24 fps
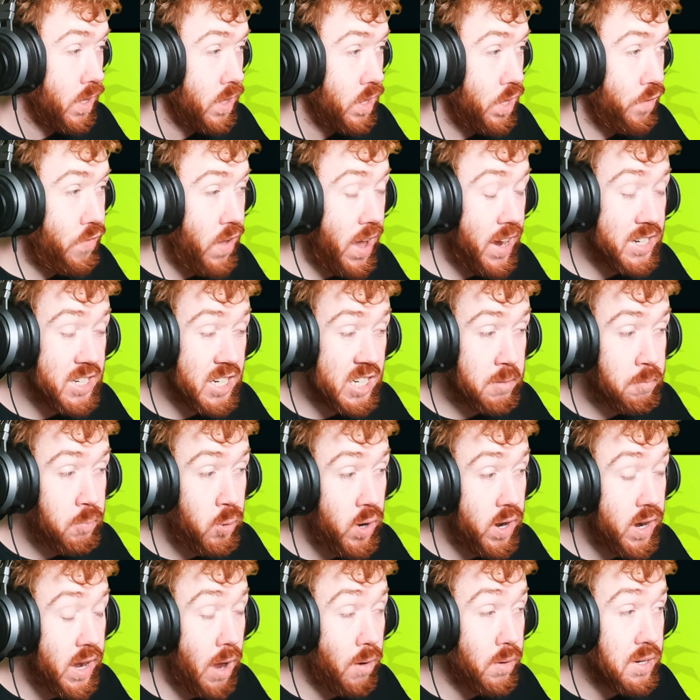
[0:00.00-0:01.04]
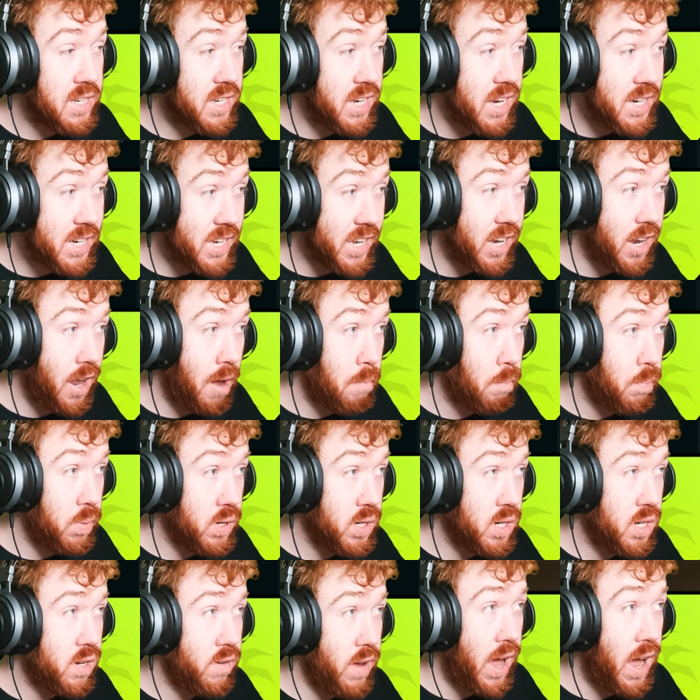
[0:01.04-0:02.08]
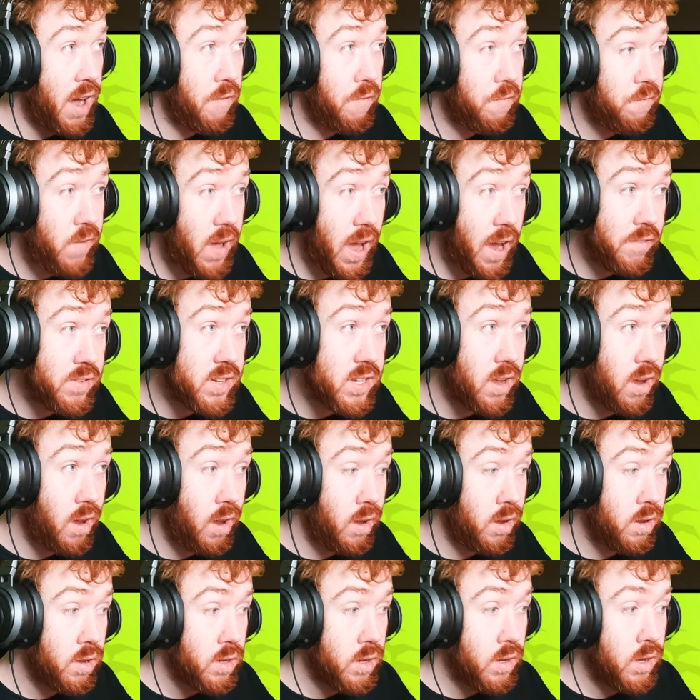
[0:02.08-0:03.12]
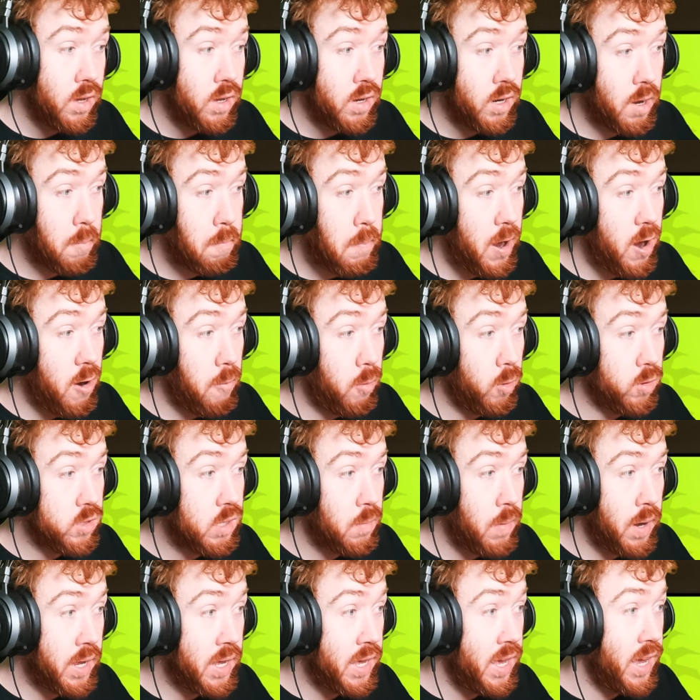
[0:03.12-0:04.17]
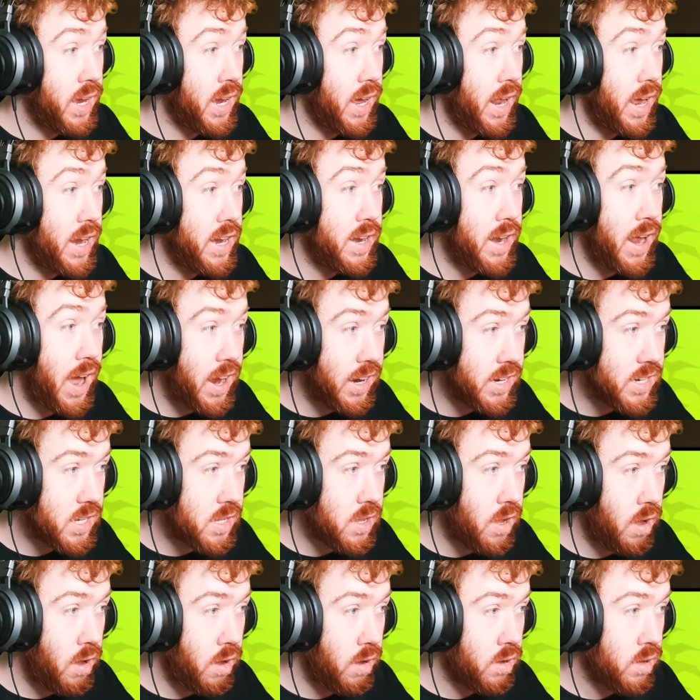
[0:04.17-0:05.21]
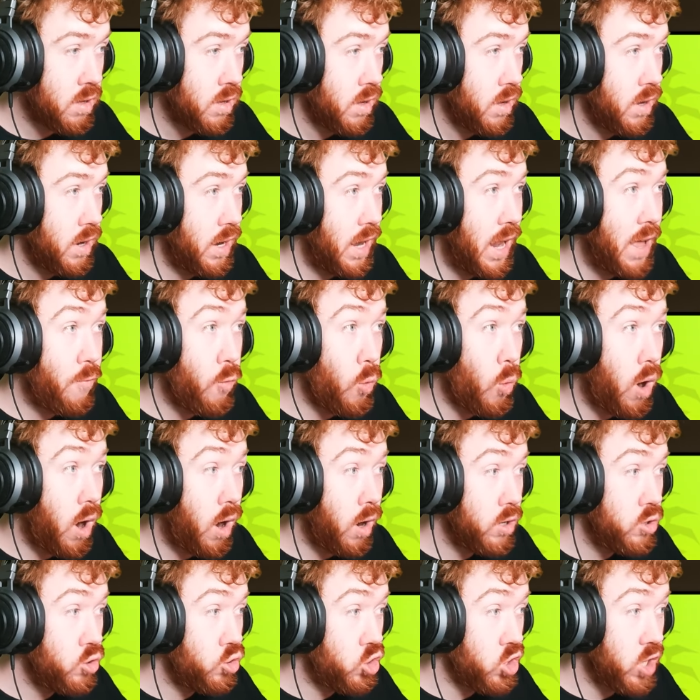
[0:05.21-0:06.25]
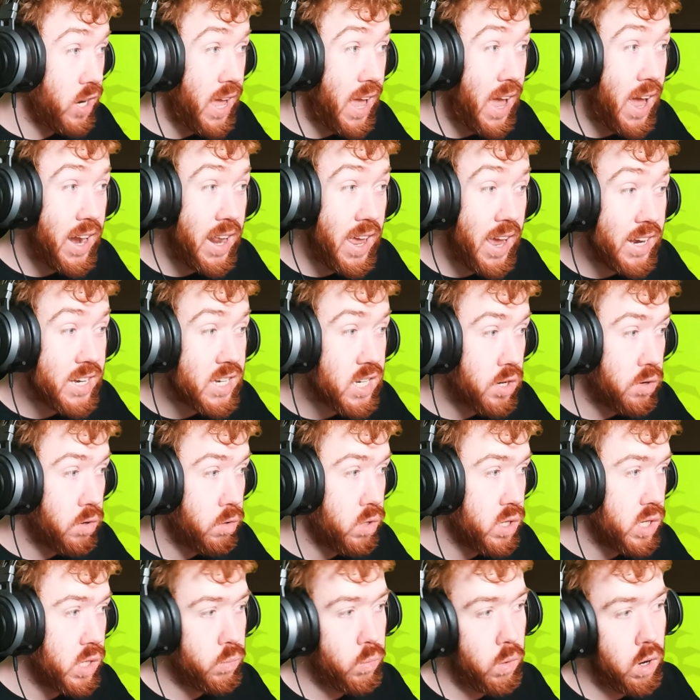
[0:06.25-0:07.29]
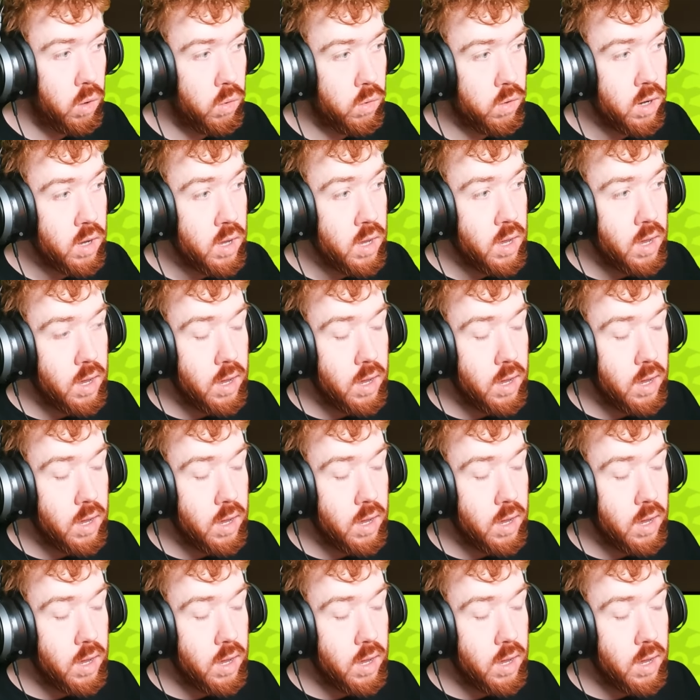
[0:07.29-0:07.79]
The fact she's putting out decent numbers at 5-star, comparable to my King at like 9-star, level 100, and Escanor as well.